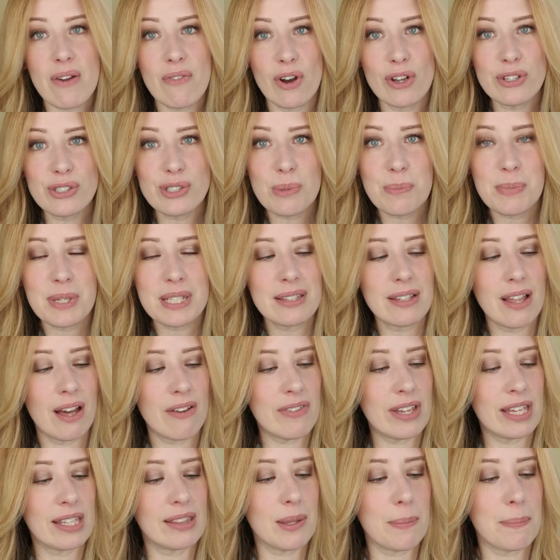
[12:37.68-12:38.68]
I've also been
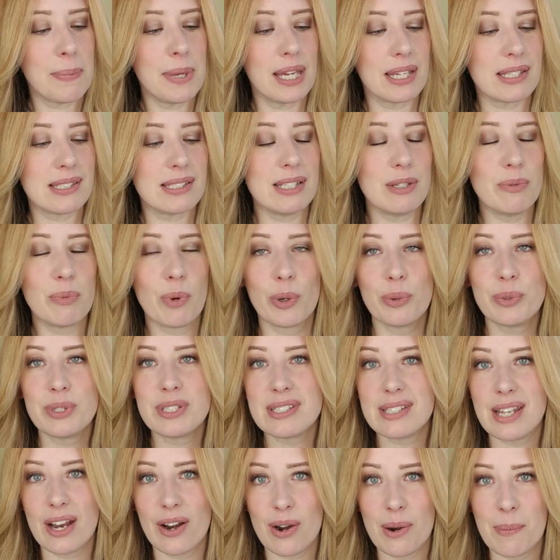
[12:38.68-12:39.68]
loving the Pixi
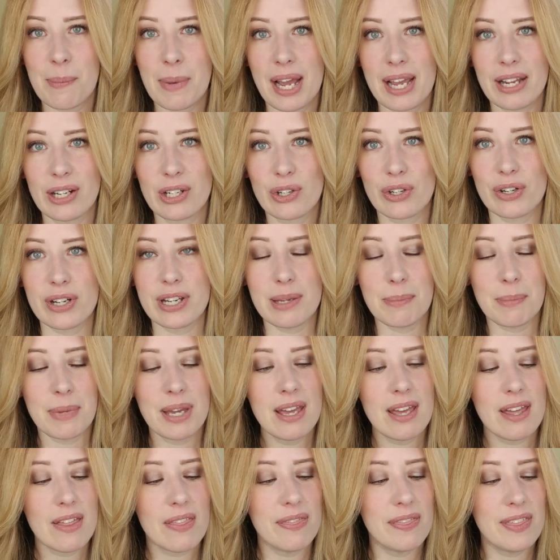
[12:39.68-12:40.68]
Rose Ceramide Cream.
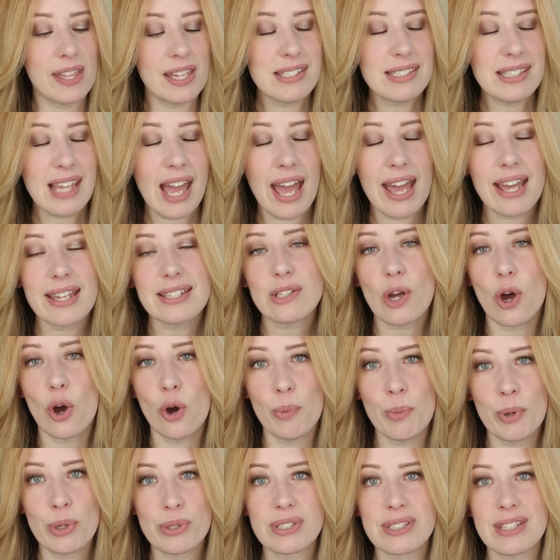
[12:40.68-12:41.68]
This has
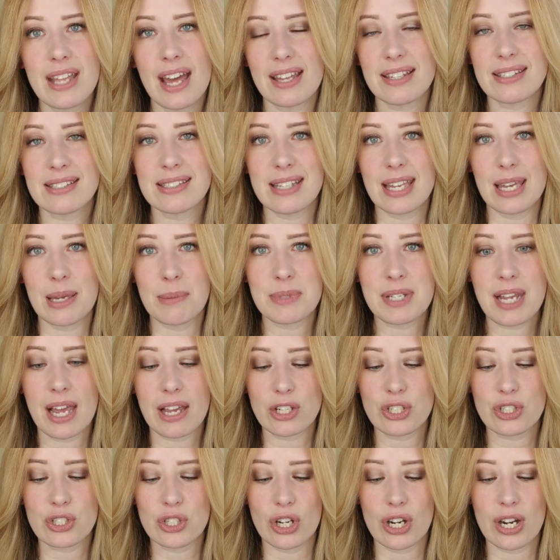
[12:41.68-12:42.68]
almost that same
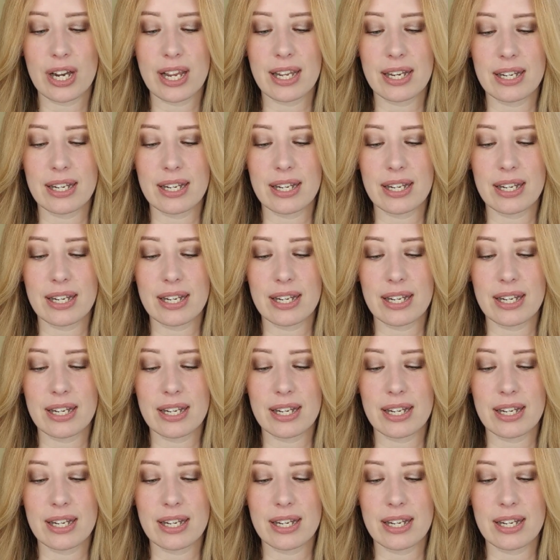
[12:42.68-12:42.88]
texture.